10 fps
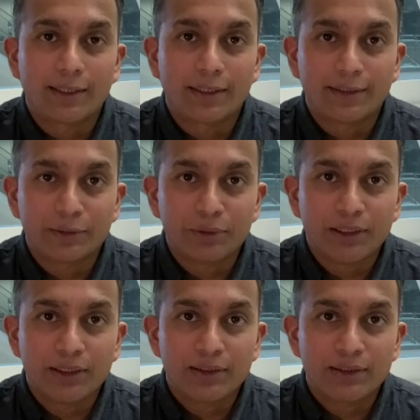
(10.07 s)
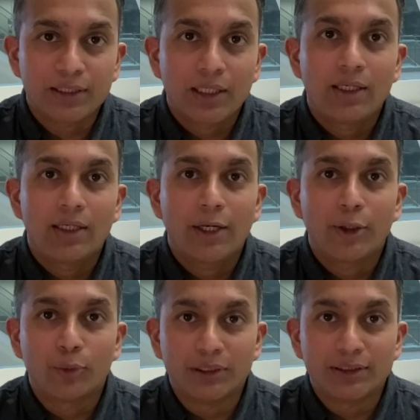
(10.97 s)
Arrhythmias and
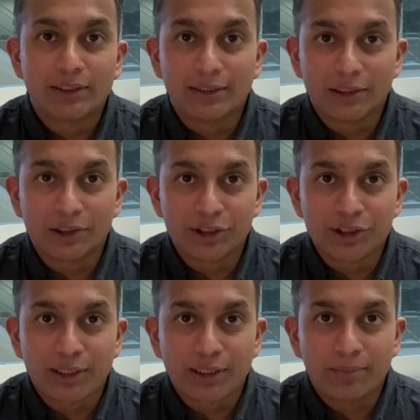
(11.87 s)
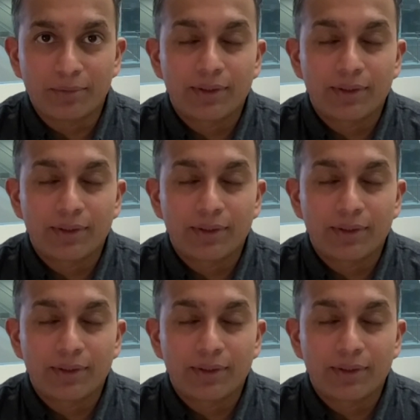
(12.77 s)
Obesity Research Lab.